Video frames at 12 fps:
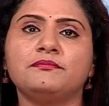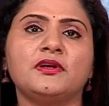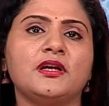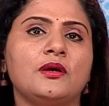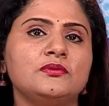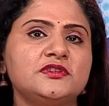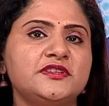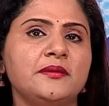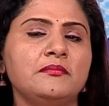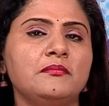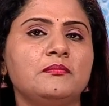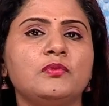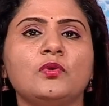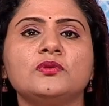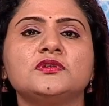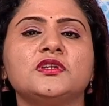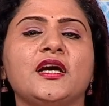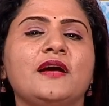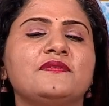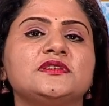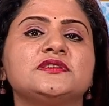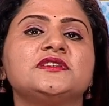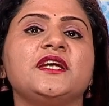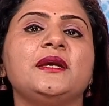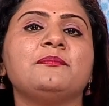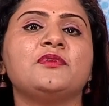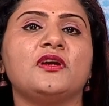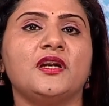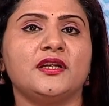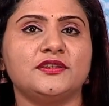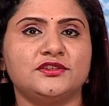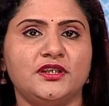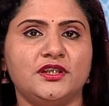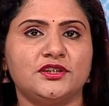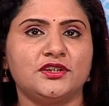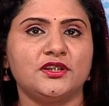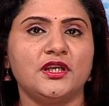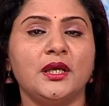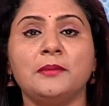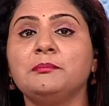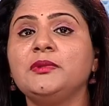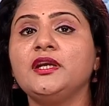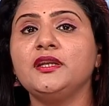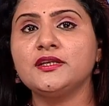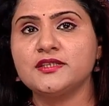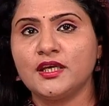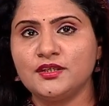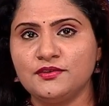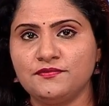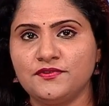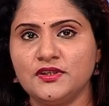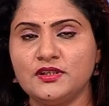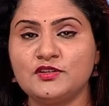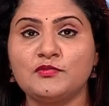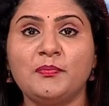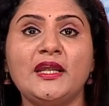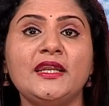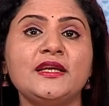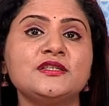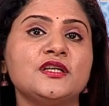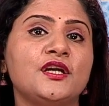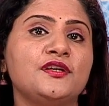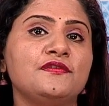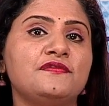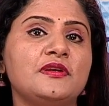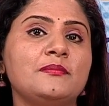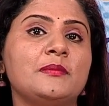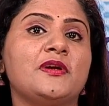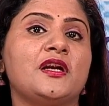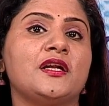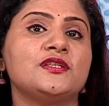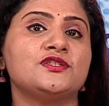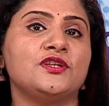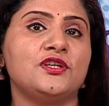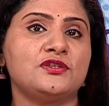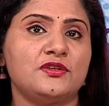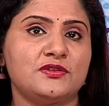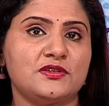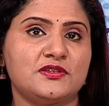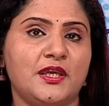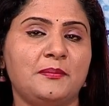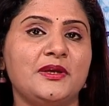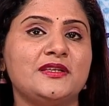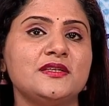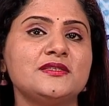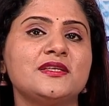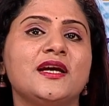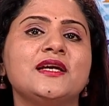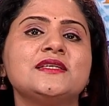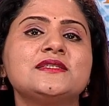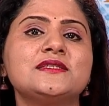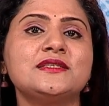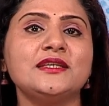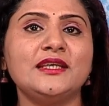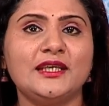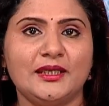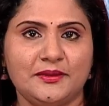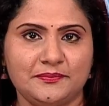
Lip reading: Pronounce them, both have the same pronunciation. Meanings are different, spellings are different, but pronunciation is the same. It is C.